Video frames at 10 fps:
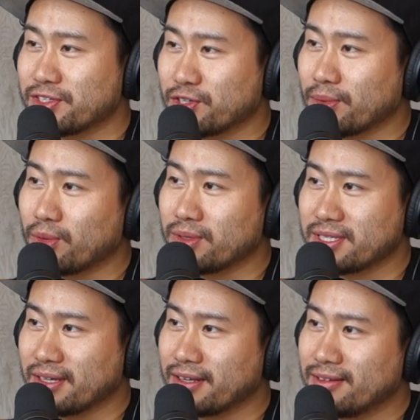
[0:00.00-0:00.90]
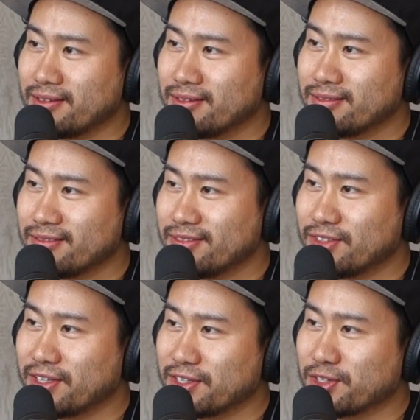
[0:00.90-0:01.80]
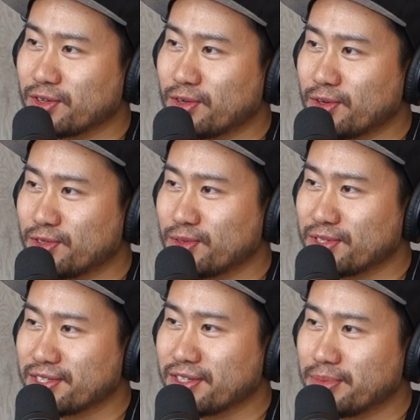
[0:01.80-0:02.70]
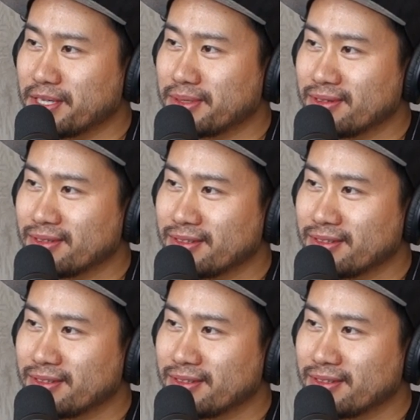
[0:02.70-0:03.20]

think it's gonna be a one-sided? You think it's gonna go towards Khabib?